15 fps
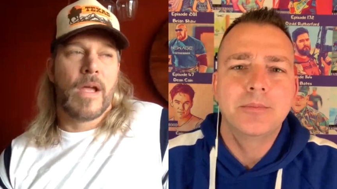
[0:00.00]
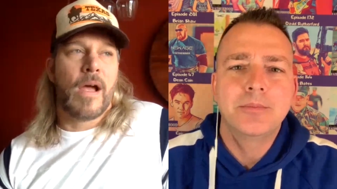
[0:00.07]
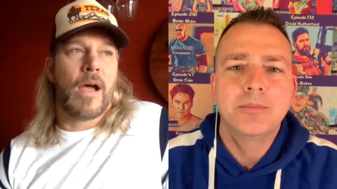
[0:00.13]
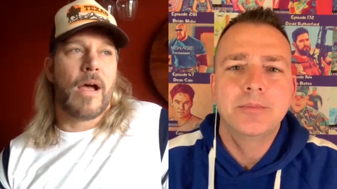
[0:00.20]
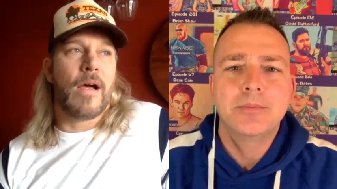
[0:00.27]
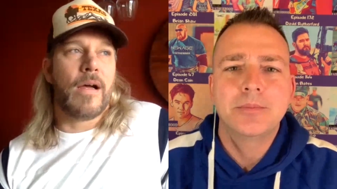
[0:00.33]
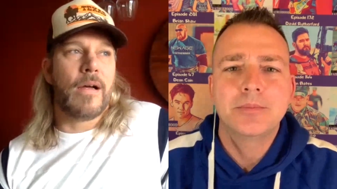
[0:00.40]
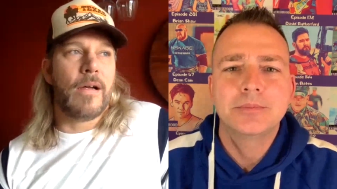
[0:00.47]

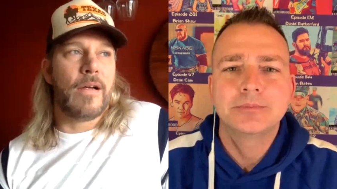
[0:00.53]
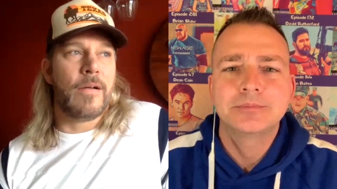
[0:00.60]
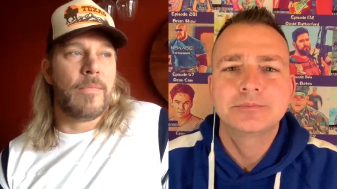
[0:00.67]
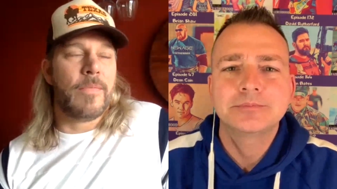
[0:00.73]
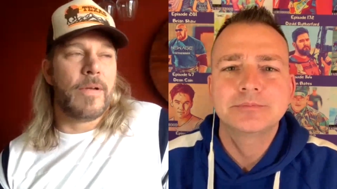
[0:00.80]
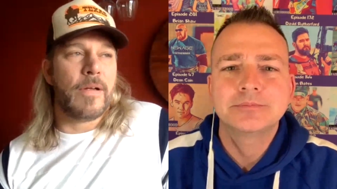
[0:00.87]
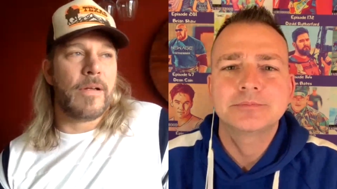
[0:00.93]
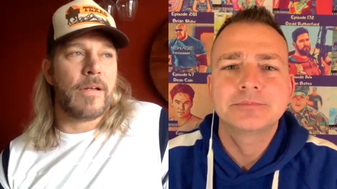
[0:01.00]

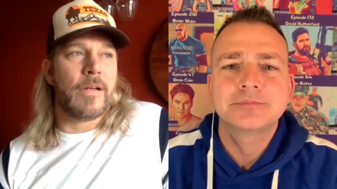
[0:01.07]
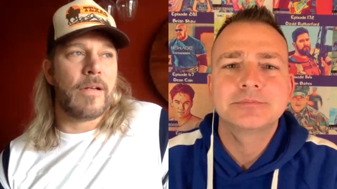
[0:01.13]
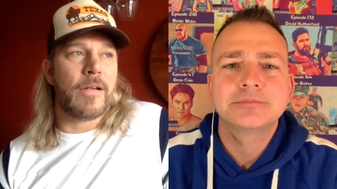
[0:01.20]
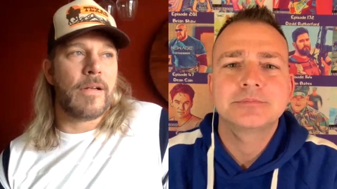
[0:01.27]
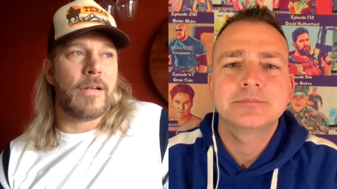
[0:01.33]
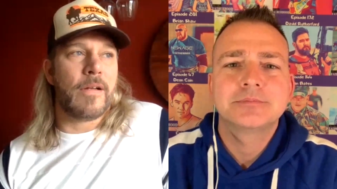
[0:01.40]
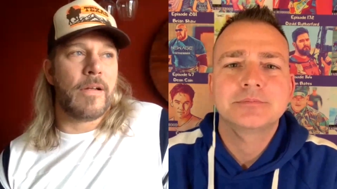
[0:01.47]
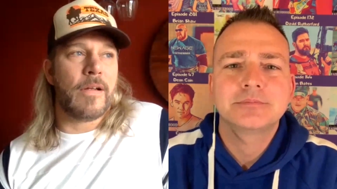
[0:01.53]
Speaker 1: Um,
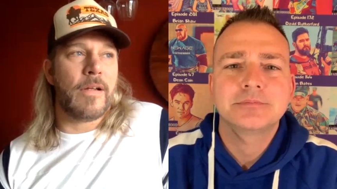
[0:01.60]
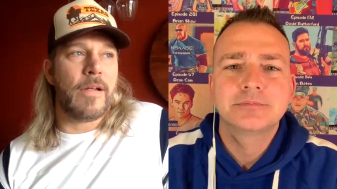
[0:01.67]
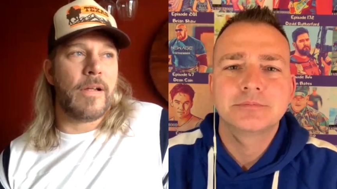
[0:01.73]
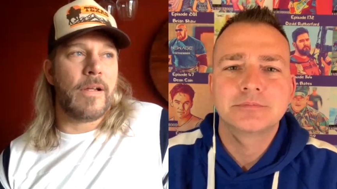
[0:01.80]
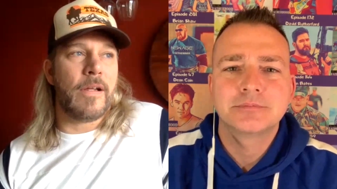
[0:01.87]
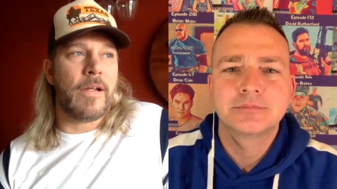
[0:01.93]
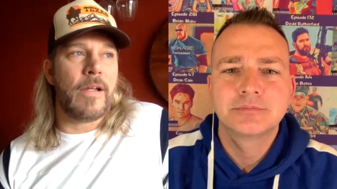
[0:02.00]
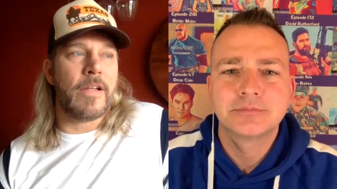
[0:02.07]

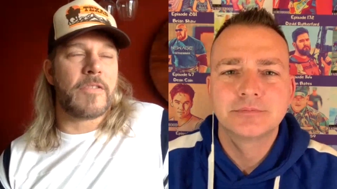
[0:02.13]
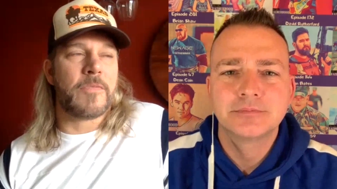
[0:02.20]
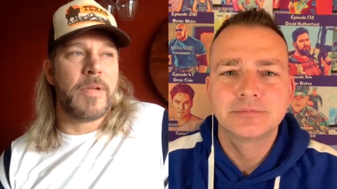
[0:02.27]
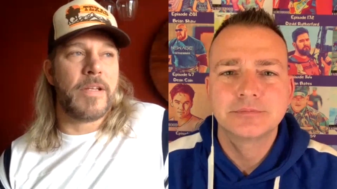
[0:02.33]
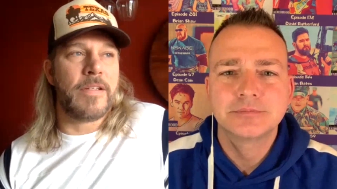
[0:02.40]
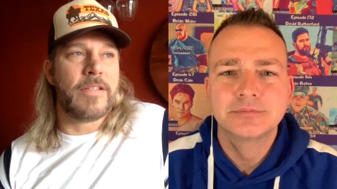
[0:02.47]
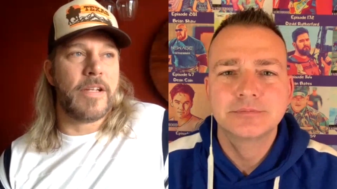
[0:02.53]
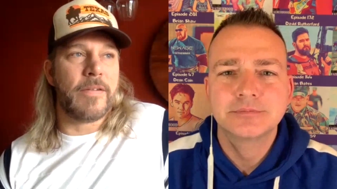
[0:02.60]
it's
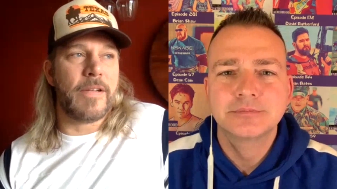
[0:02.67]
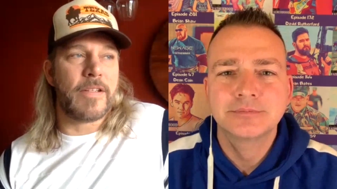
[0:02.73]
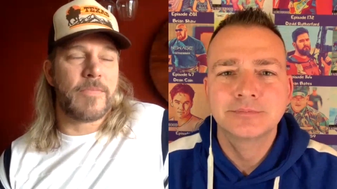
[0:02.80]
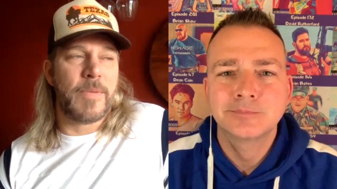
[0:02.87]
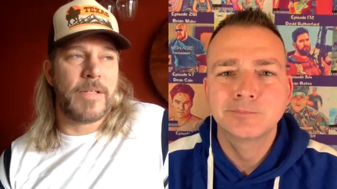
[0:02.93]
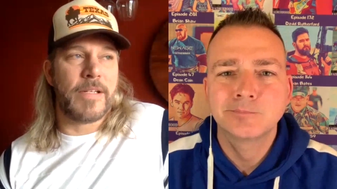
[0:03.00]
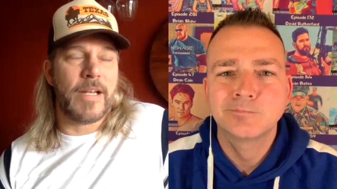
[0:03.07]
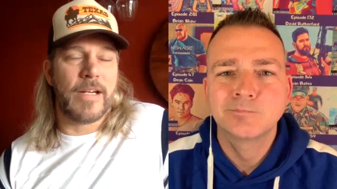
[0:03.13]
been di- it's
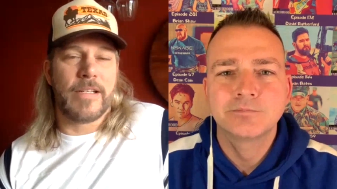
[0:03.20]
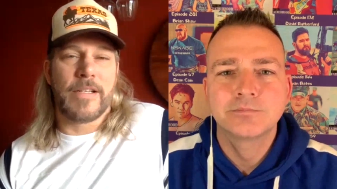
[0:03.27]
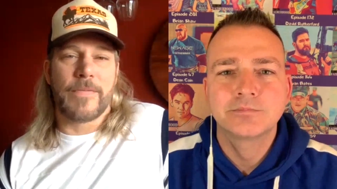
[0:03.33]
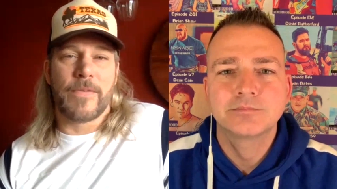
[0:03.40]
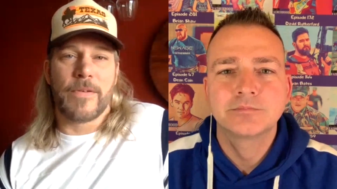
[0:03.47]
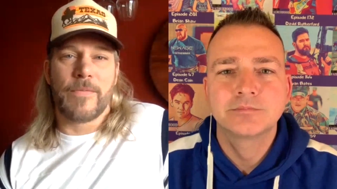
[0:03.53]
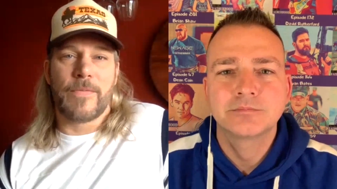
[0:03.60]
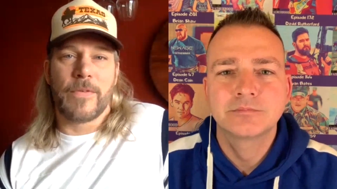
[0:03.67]
been kind of
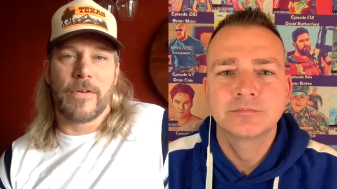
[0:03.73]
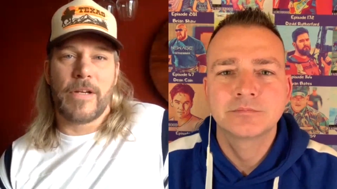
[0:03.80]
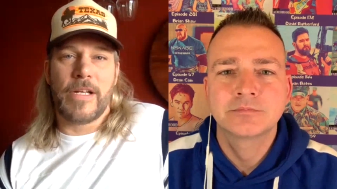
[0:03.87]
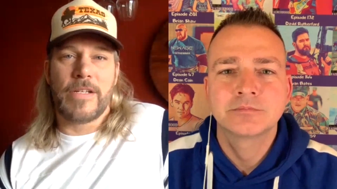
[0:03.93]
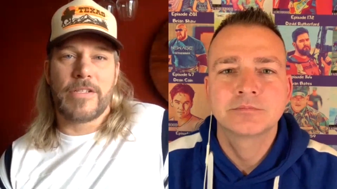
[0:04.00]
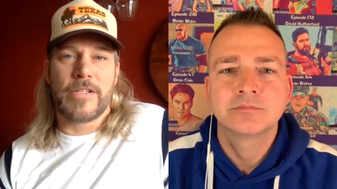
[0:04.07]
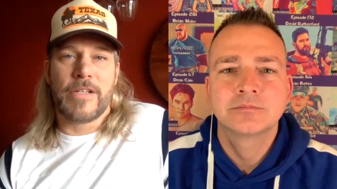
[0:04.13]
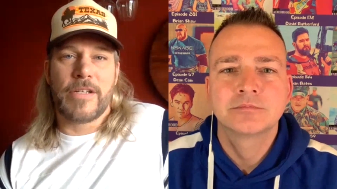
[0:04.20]
different for
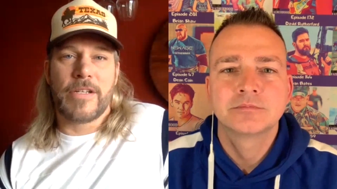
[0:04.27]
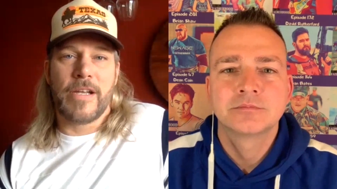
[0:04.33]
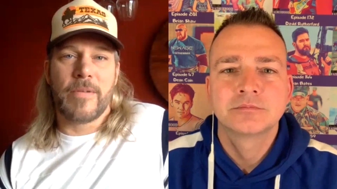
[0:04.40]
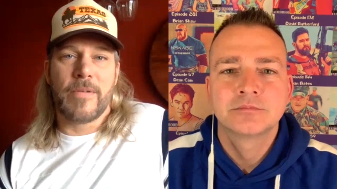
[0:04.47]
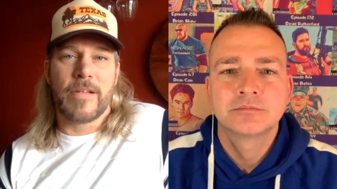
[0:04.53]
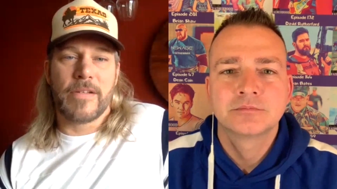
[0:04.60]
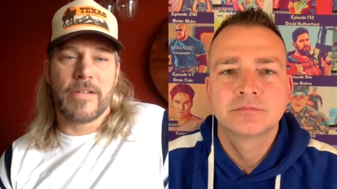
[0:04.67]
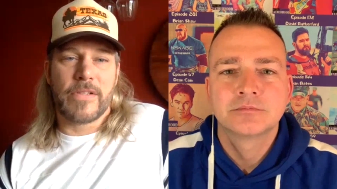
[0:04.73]
each kid
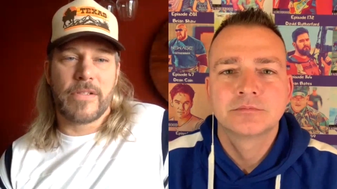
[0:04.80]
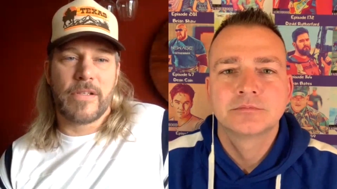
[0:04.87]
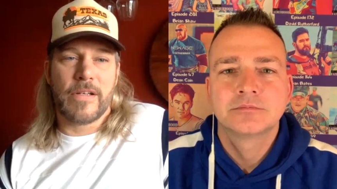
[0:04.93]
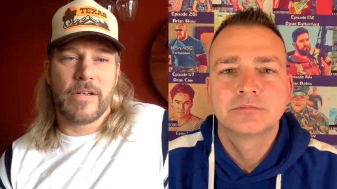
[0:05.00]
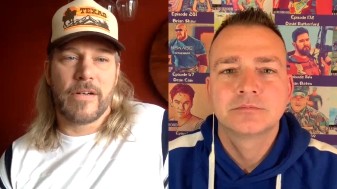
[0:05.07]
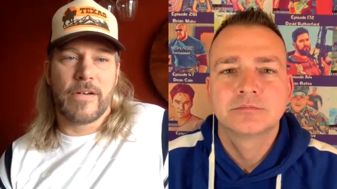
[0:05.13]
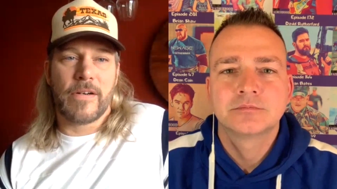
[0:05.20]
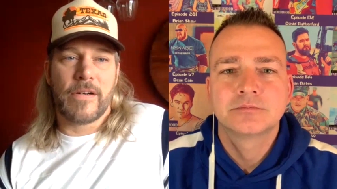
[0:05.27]
because
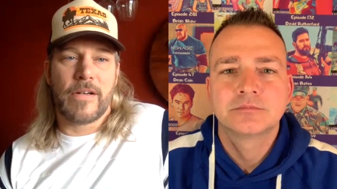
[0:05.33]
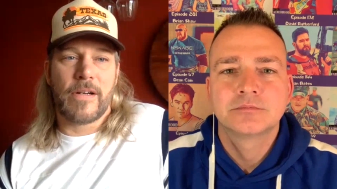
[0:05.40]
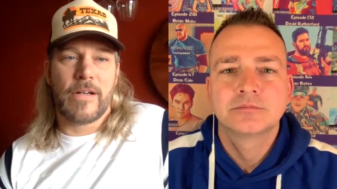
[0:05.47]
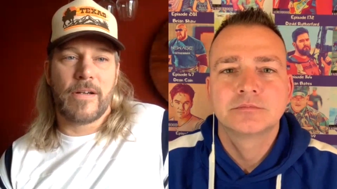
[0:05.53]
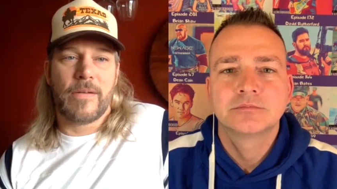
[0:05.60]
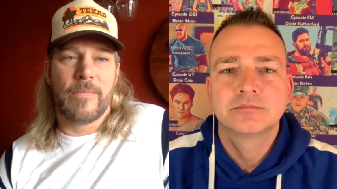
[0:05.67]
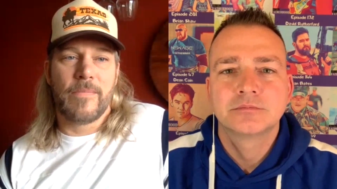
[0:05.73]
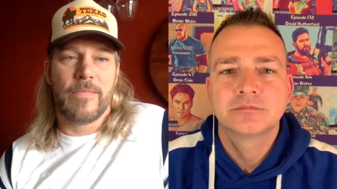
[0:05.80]
their
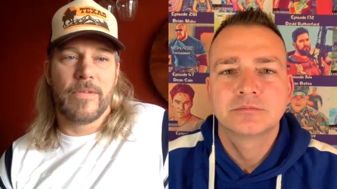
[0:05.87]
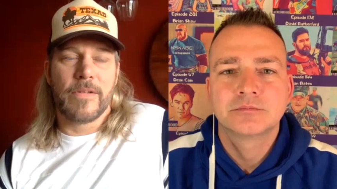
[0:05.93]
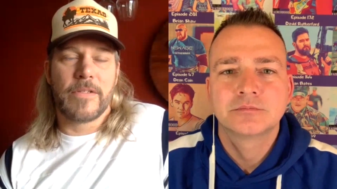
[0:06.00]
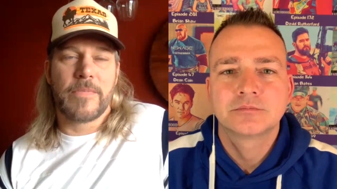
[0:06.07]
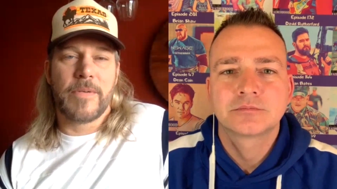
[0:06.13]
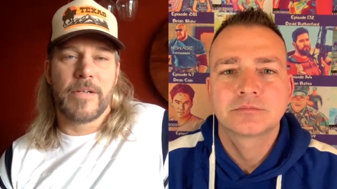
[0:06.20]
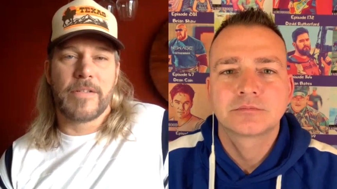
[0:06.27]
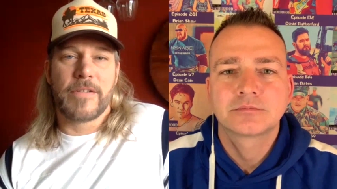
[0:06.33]
um, their
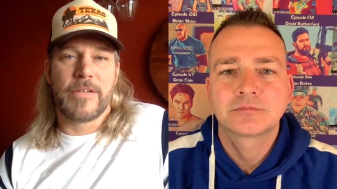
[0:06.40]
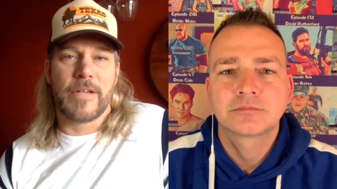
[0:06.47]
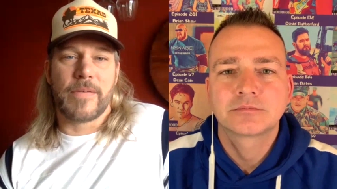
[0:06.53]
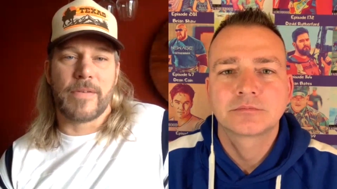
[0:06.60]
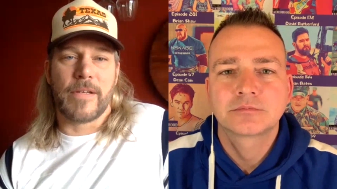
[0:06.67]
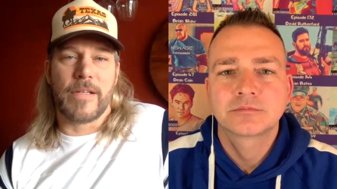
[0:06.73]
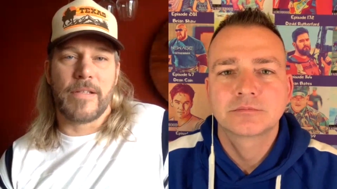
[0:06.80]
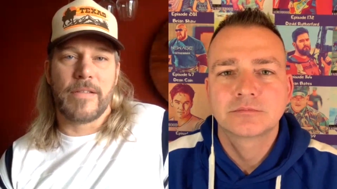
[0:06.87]
spirits are
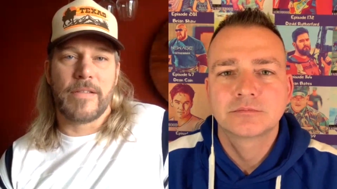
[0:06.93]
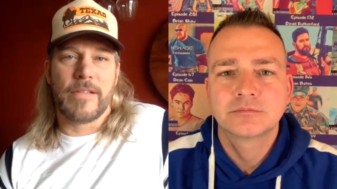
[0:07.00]
different.